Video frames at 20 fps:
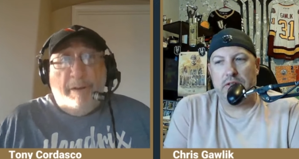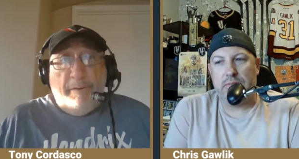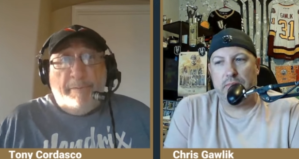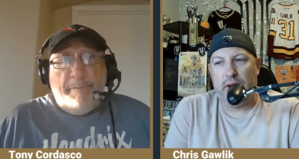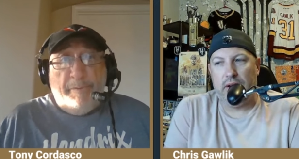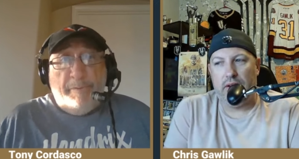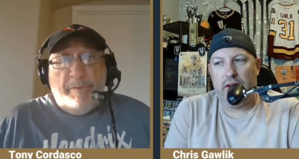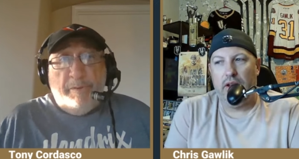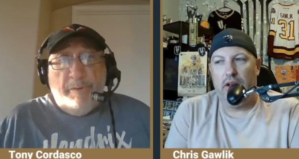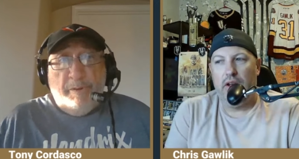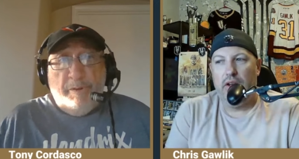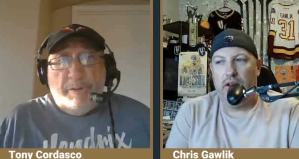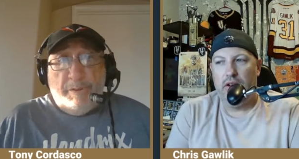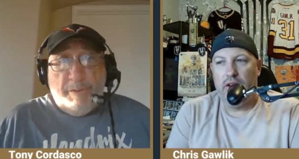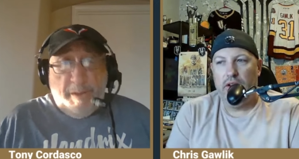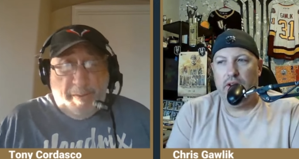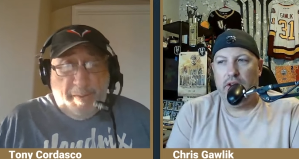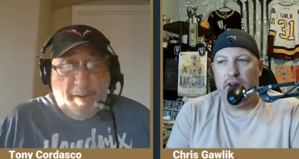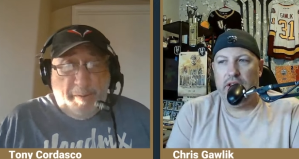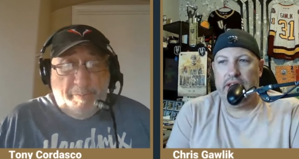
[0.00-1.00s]
Speaker 1: Yeah, but you
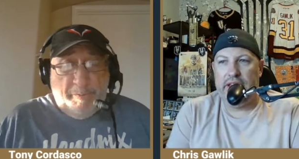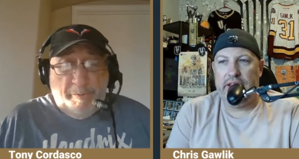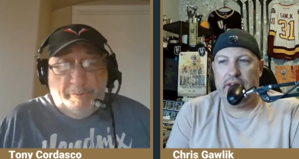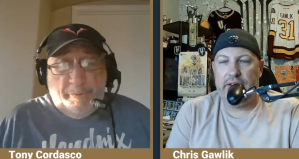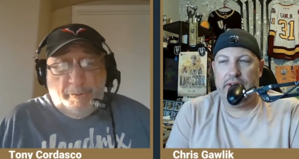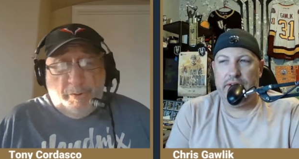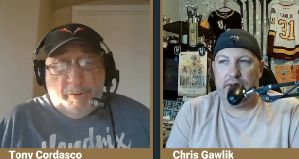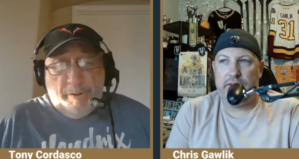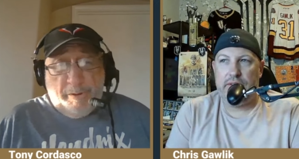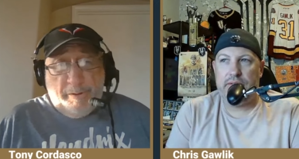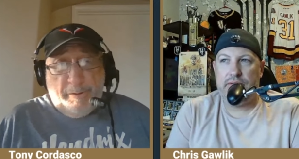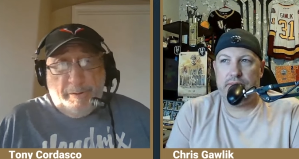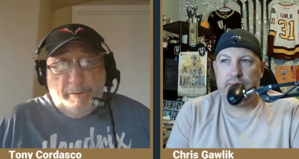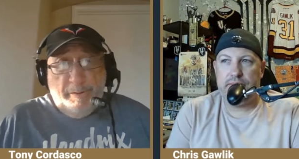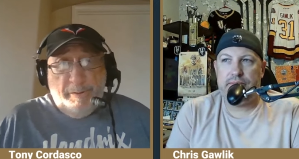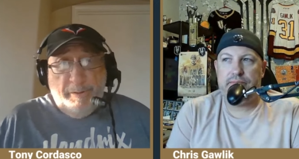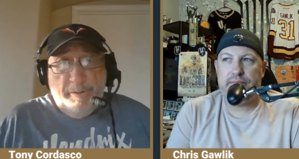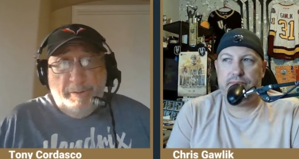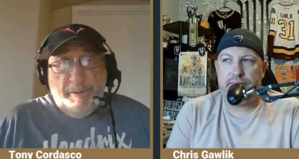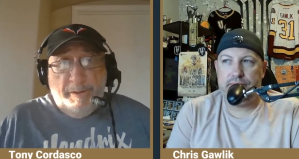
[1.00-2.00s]
said that before.
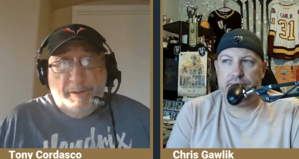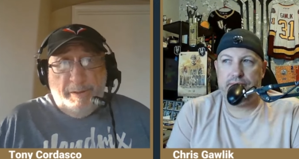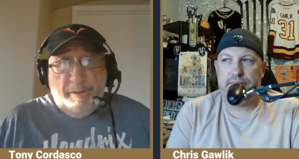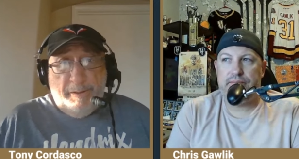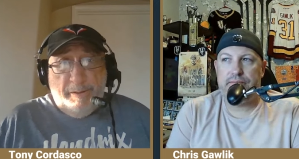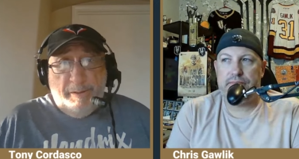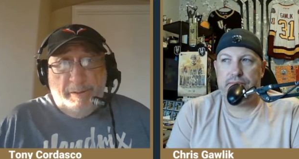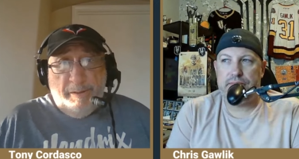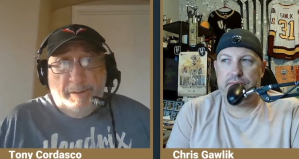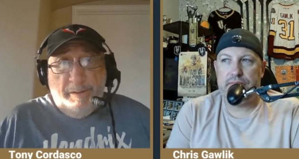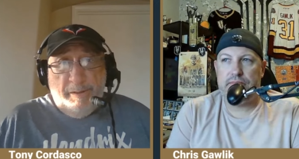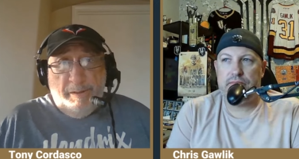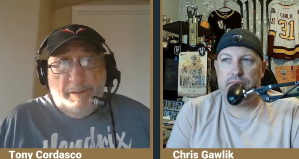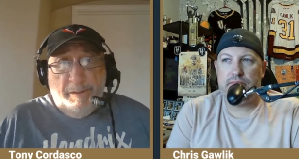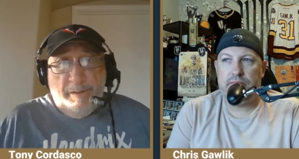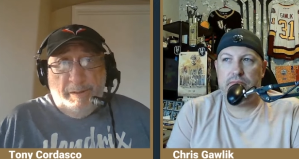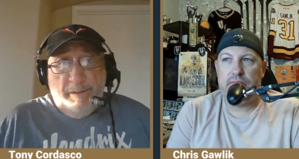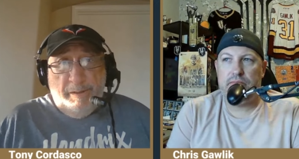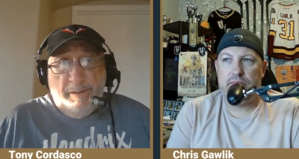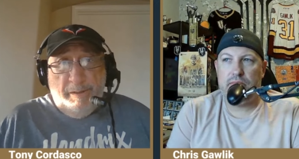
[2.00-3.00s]
You did.
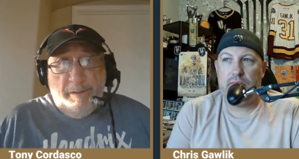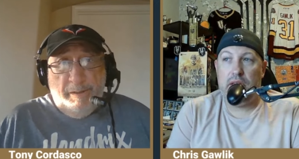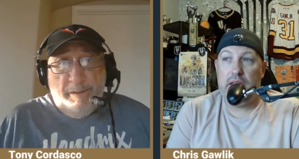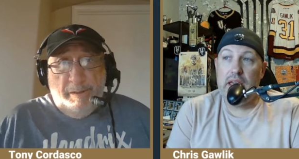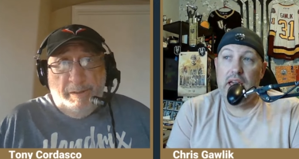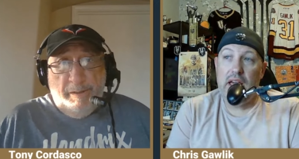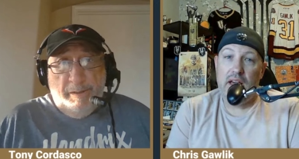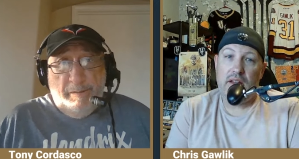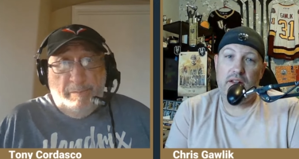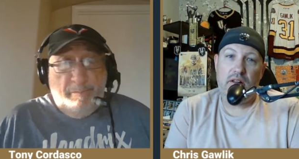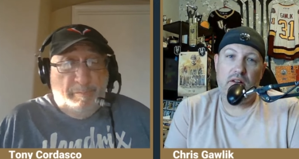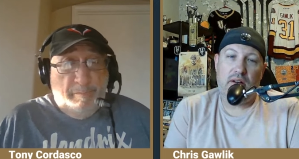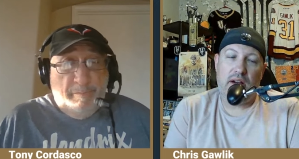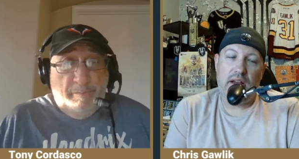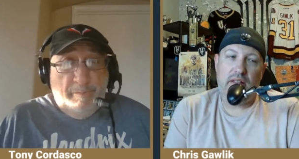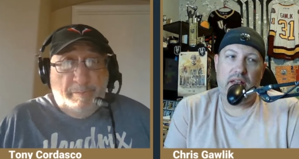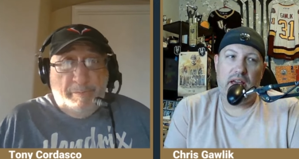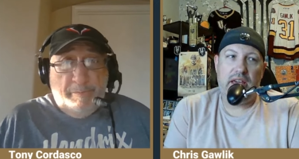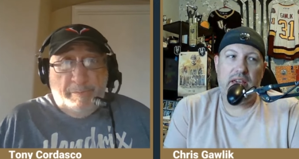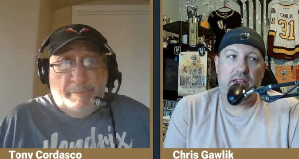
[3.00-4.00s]
Yeah, no, I
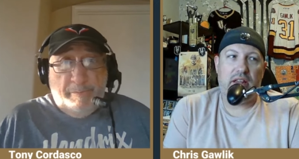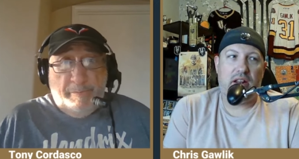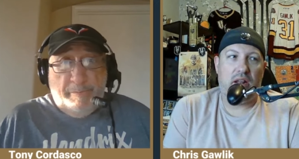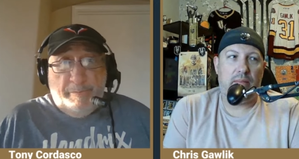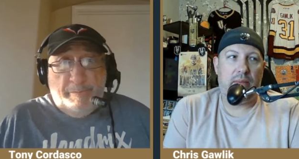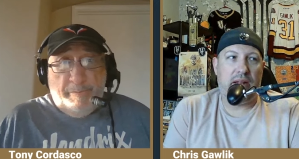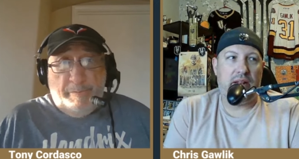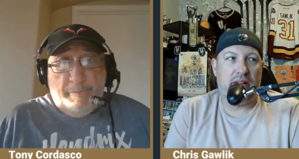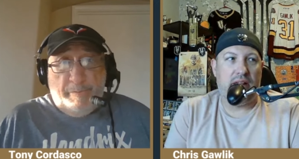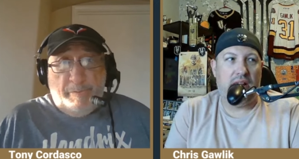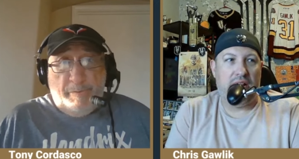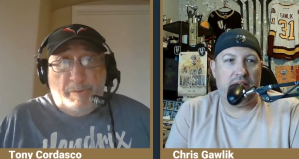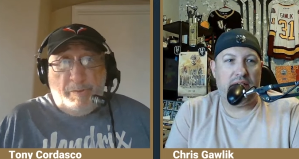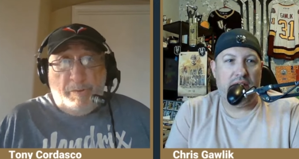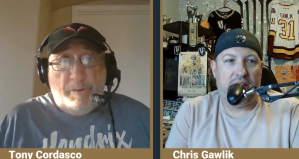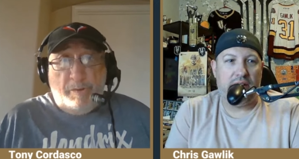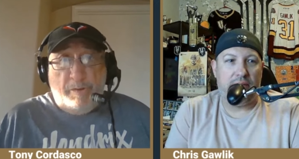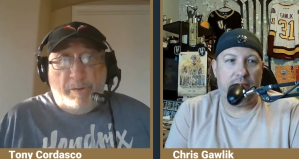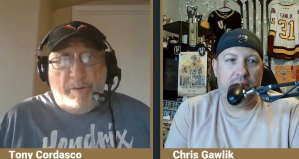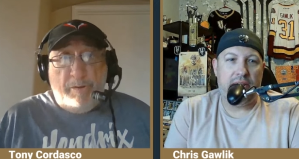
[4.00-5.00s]
like it. I mean, I
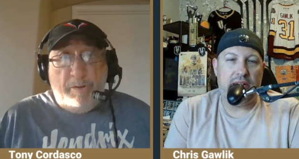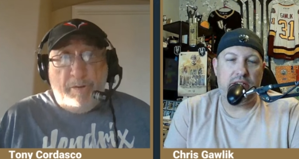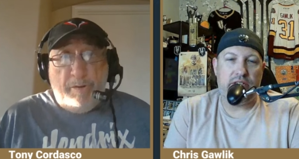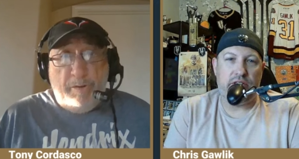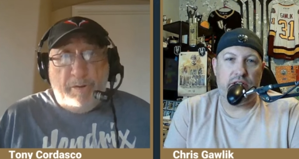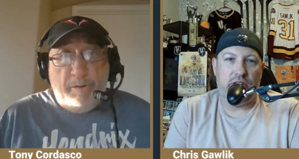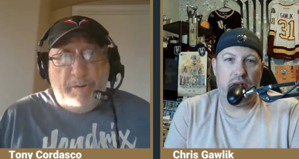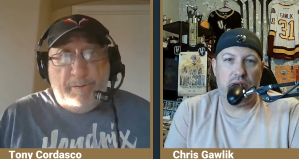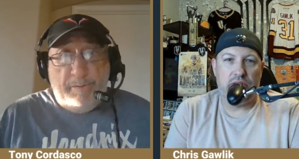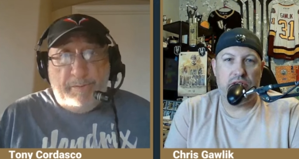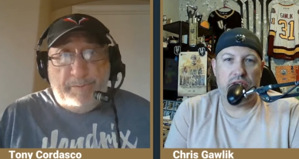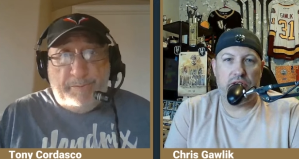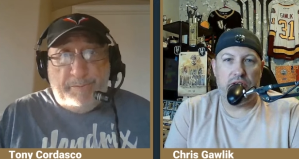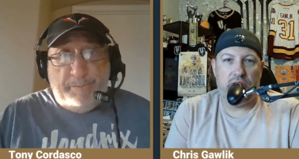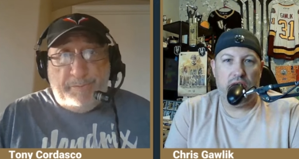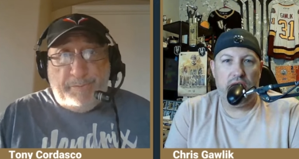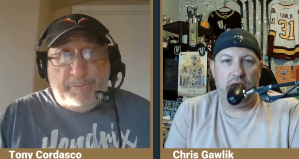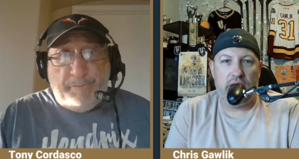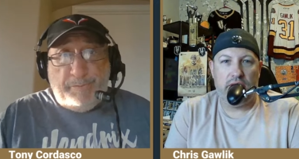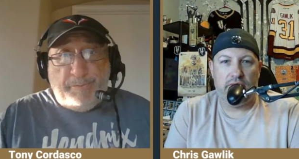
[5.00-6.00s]
think a PTO is
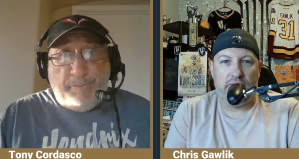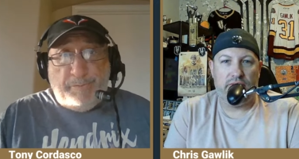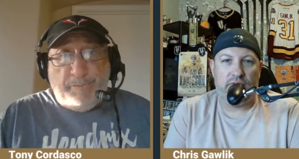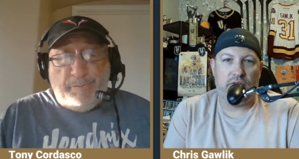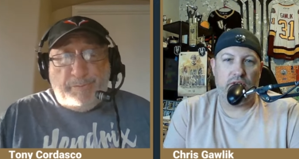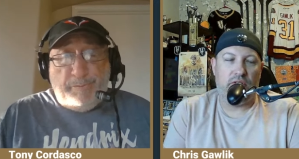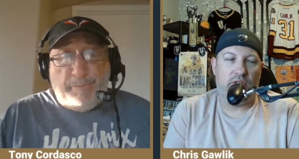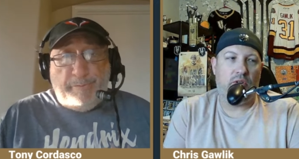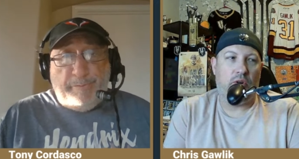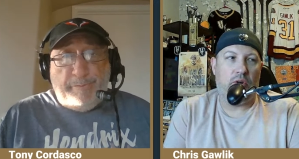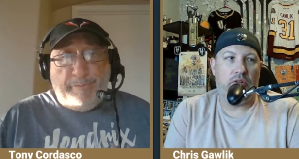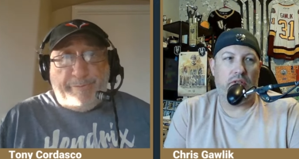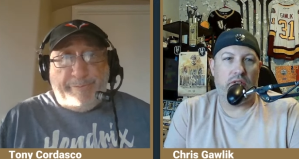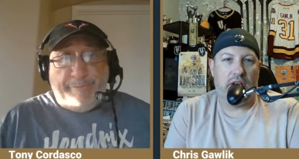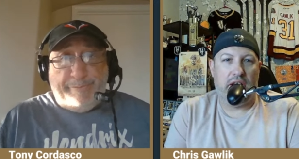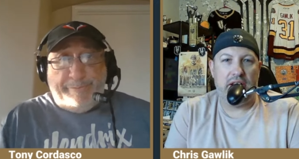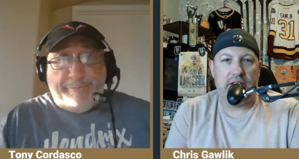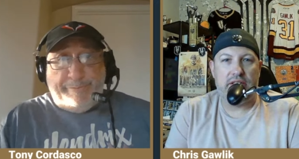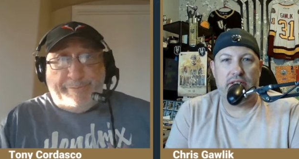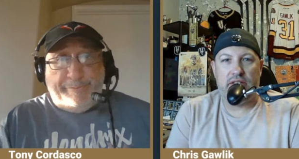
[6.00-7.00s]
good, and for the Golden
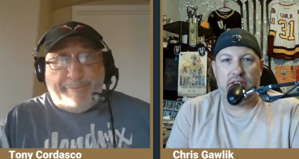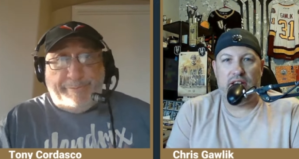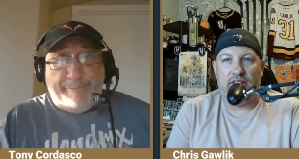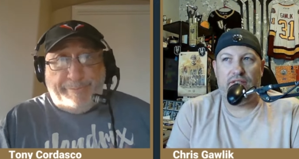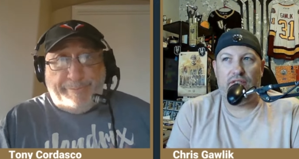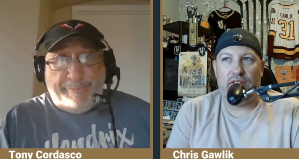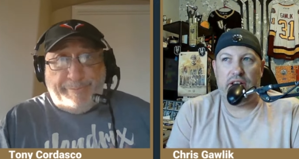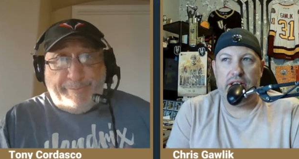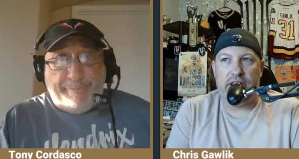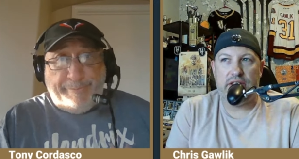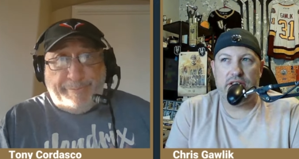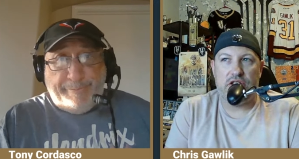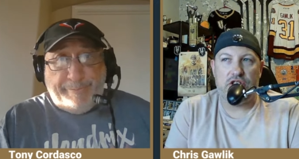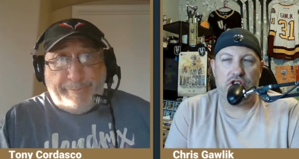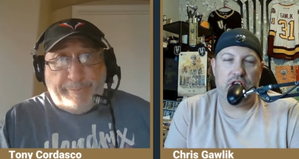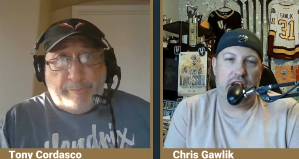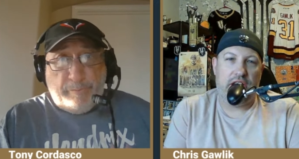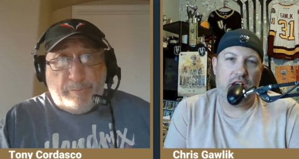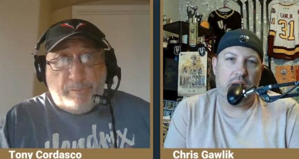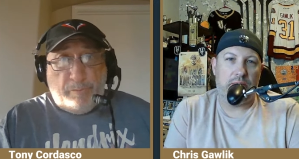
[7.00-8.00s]
Knights, it definitely needs to
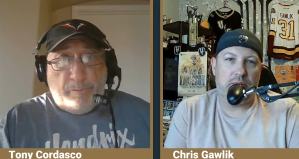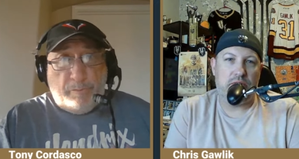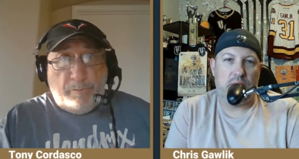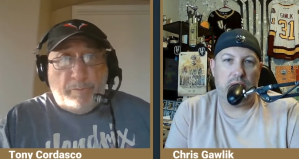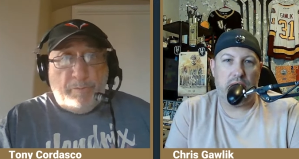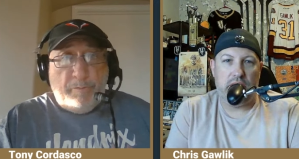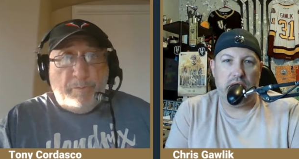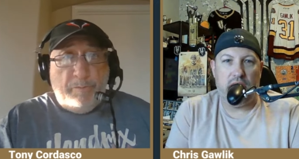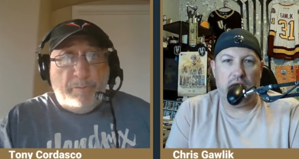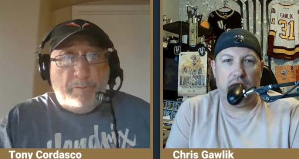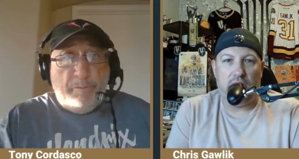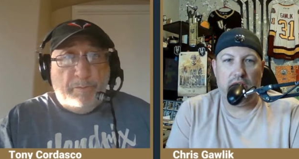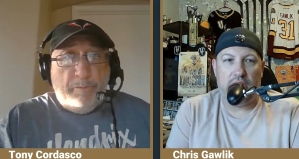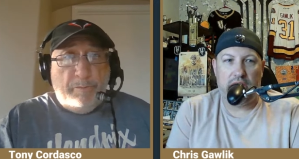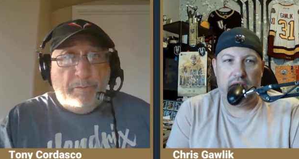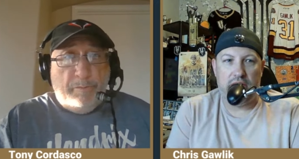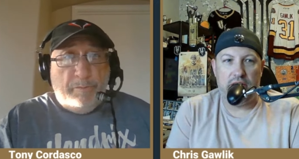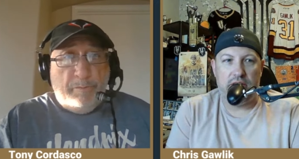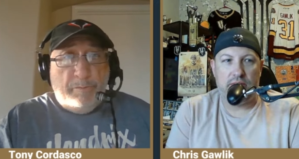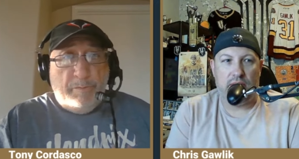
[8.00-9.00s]
shake up some of the younger
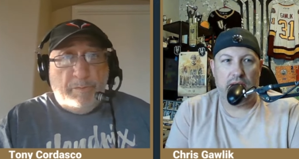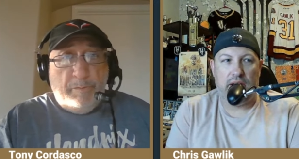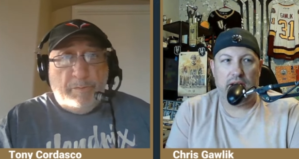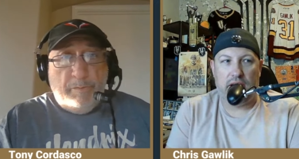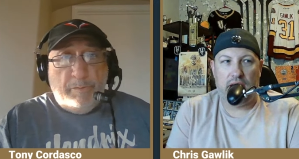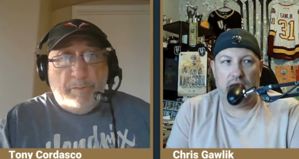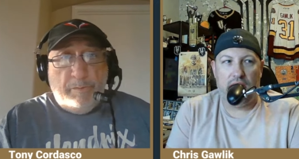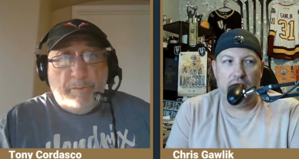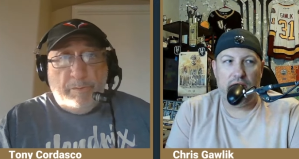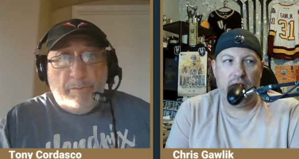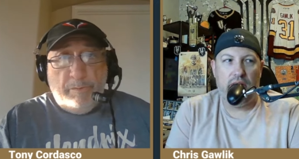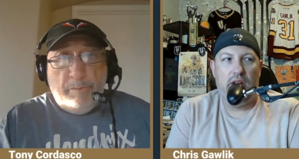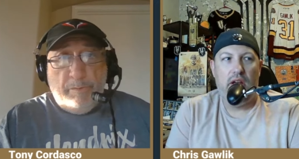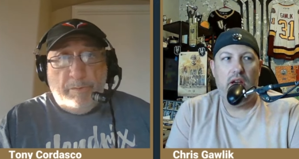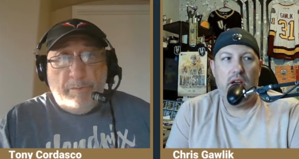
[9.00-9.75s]
kids right now, and